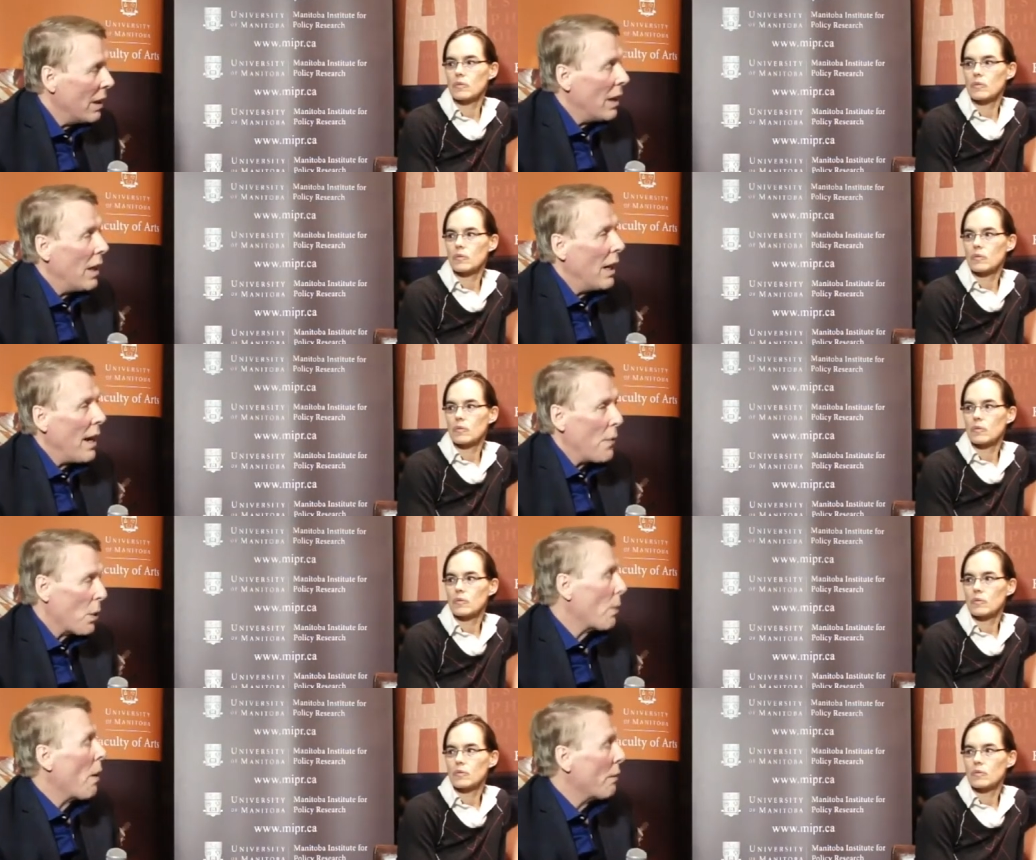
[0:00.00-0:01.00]
Speaker 1: uh, and
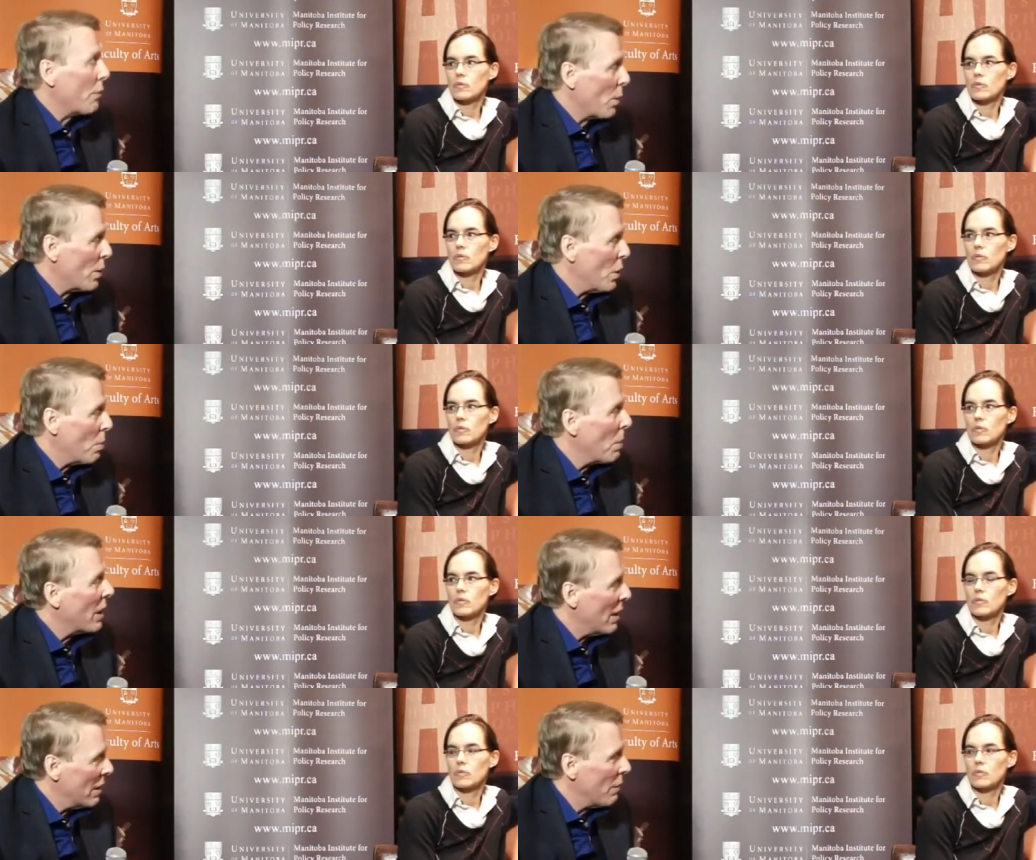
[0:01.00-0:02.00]
their armed forces
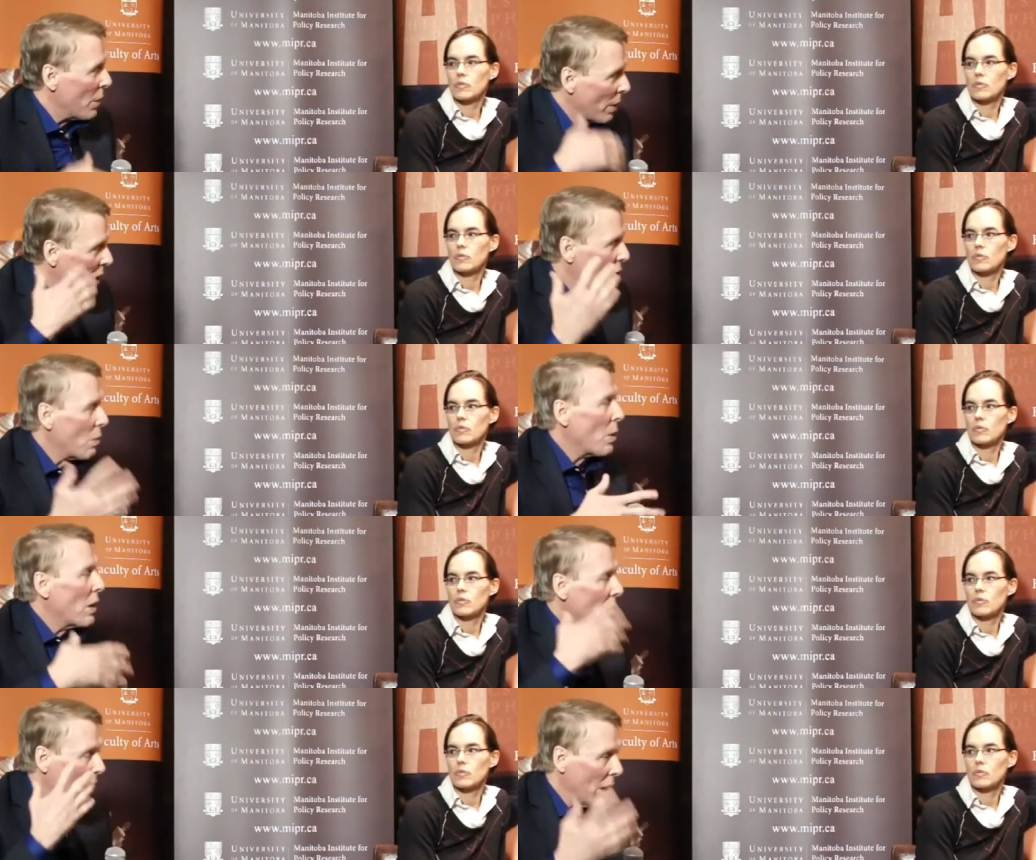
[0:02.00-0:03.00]
because of their history
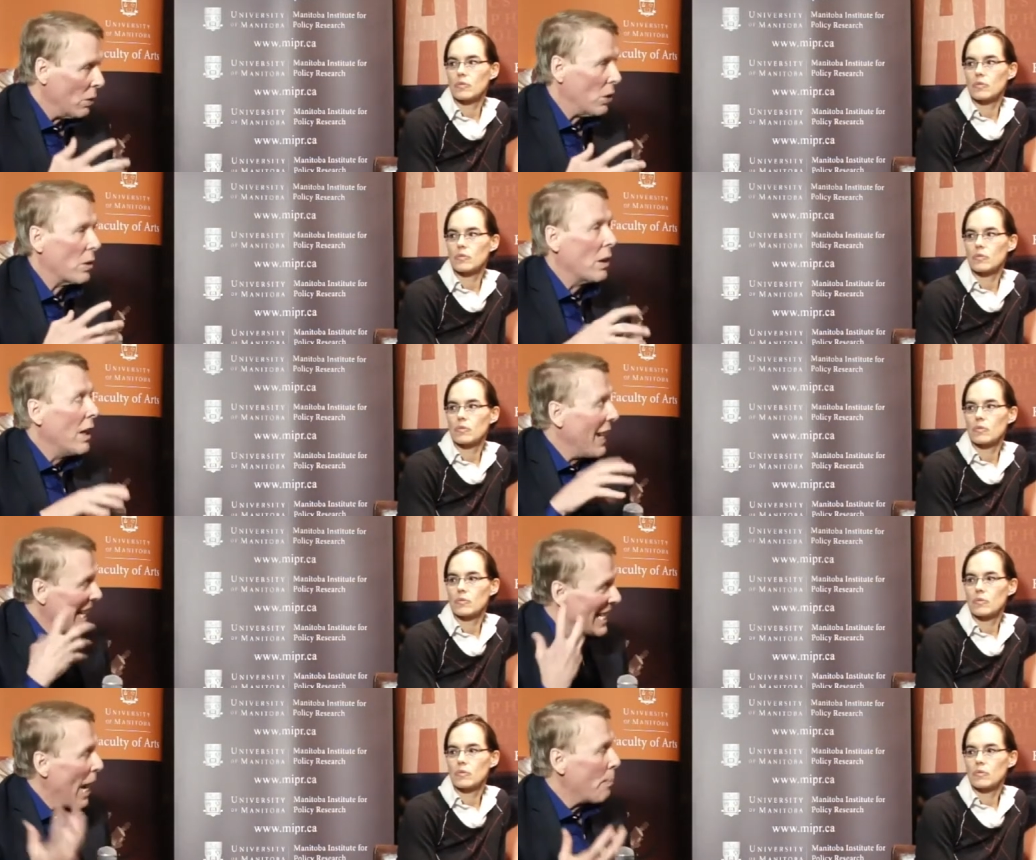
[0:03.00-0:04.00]
and their culture
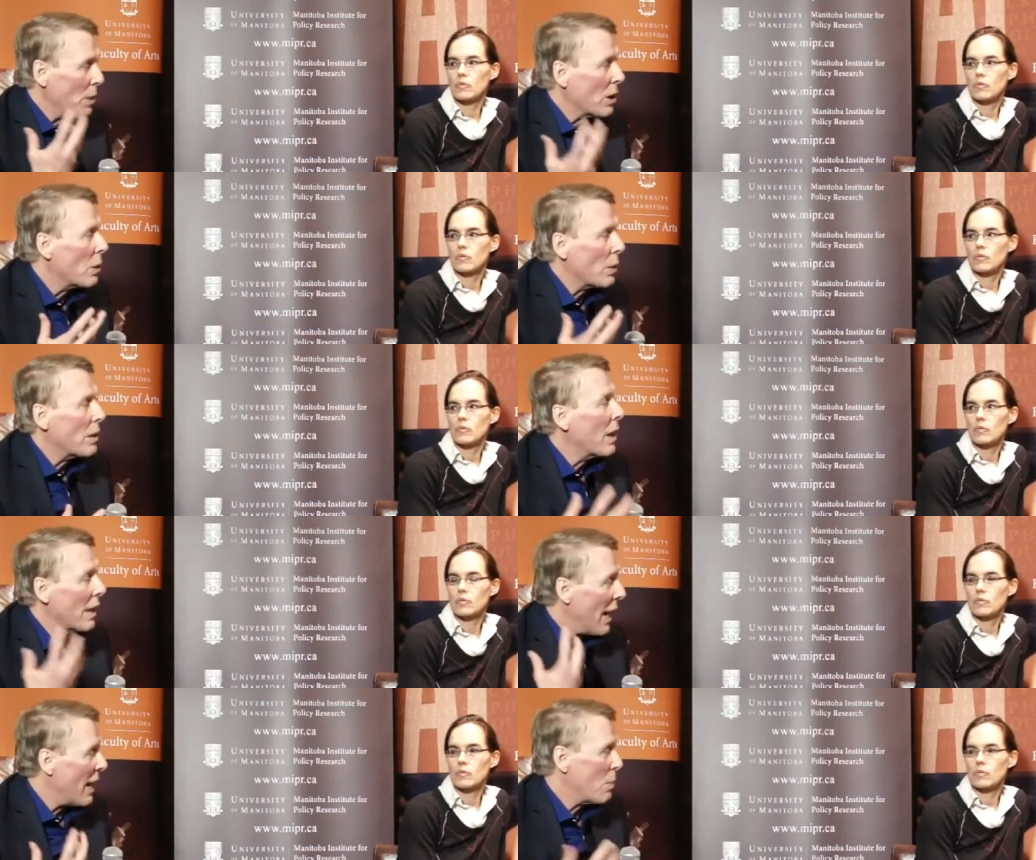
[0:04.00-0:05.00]
adapting to it than
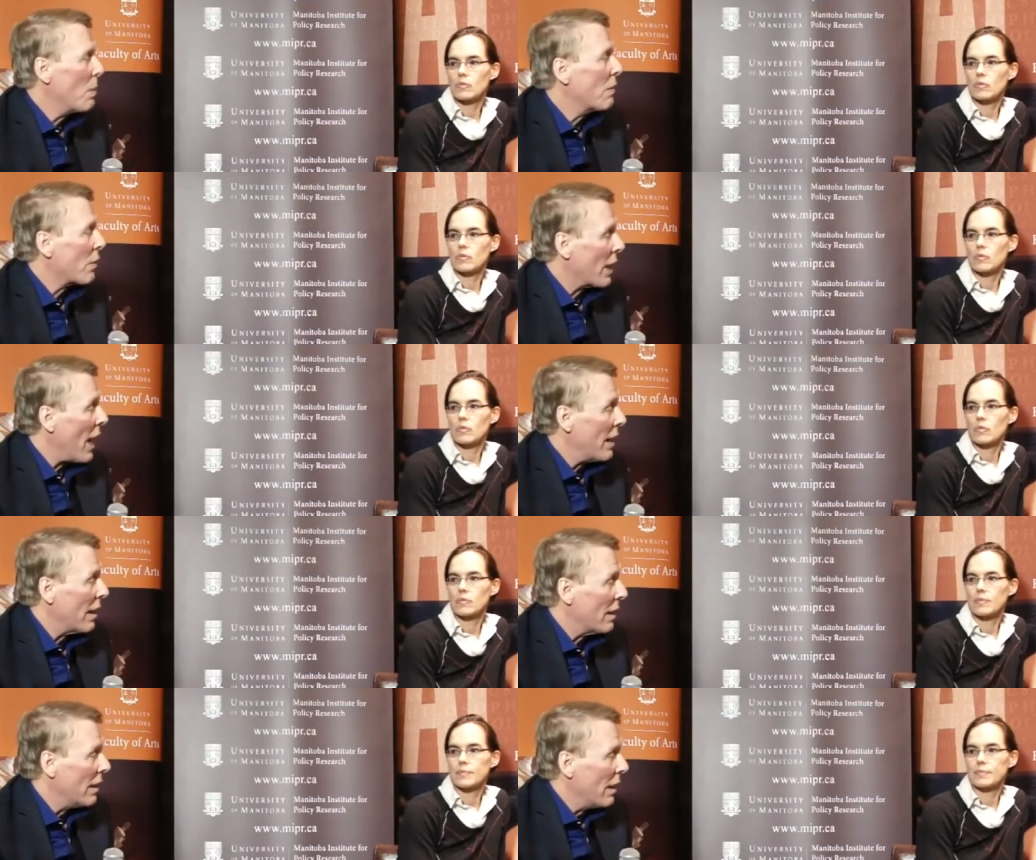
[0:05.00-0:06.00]
it has been for
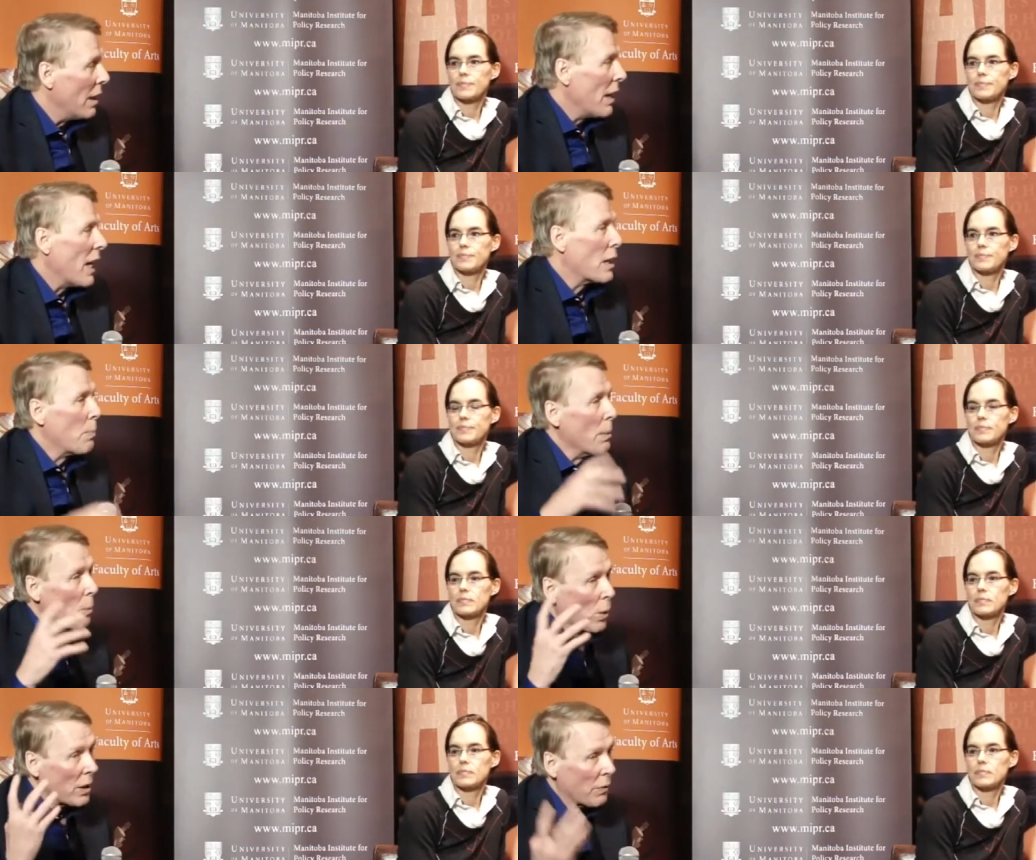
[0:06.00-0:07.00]
Canada. It's been
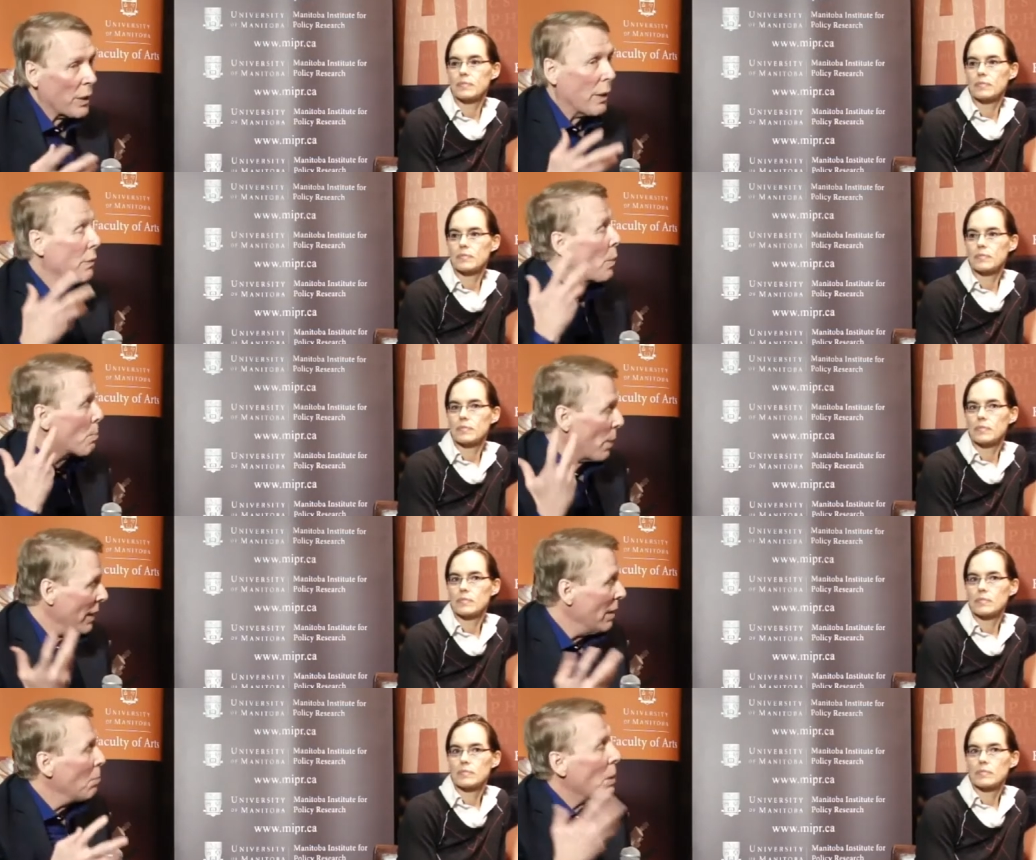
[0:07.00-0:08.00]
more difficult for
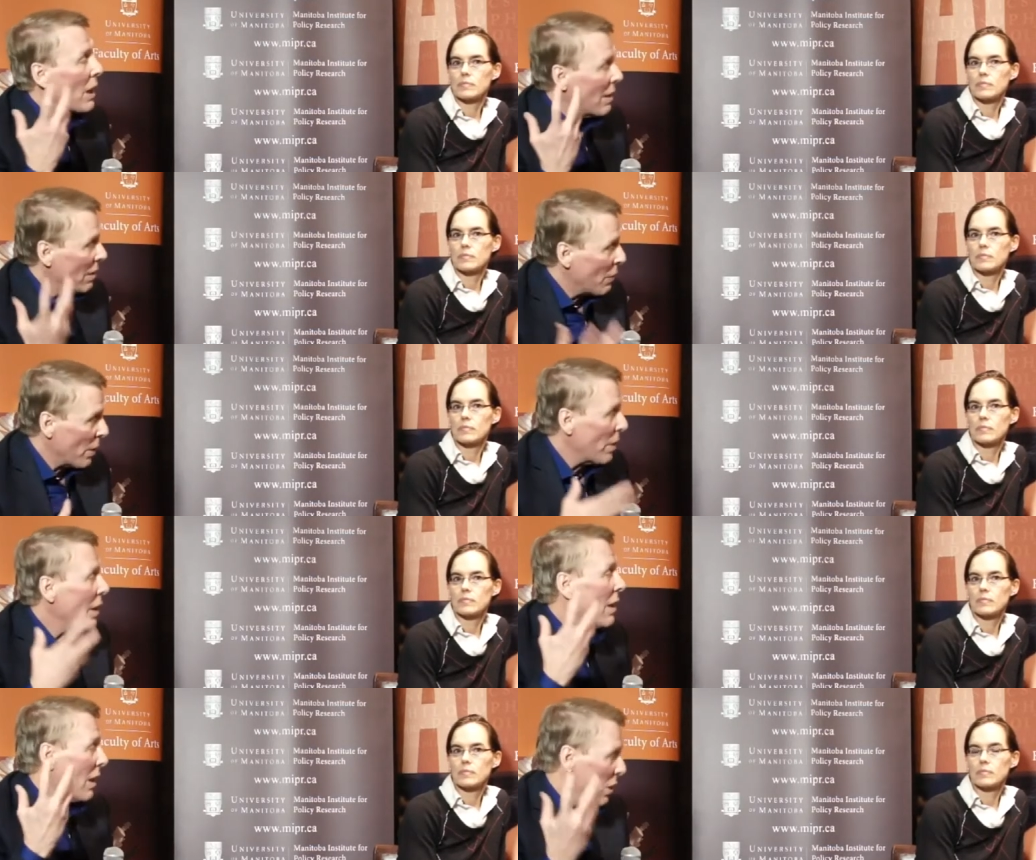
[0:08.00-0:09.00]
Britain because of
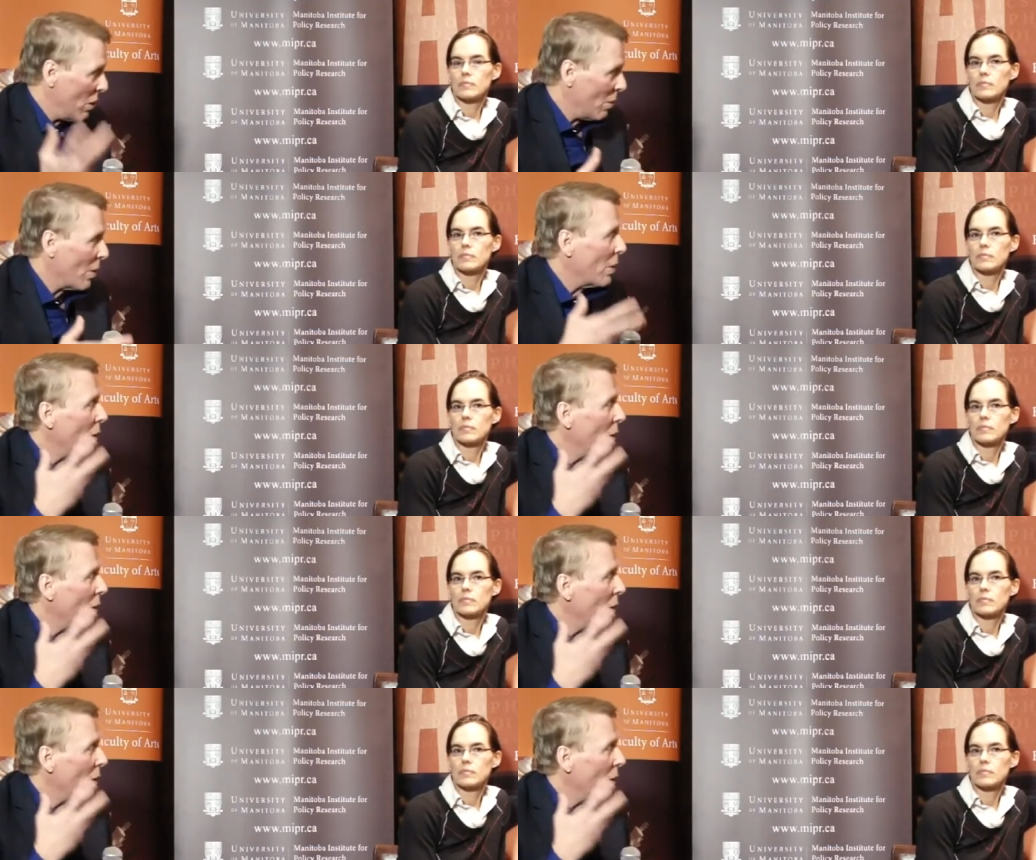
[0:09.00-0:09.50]
their historical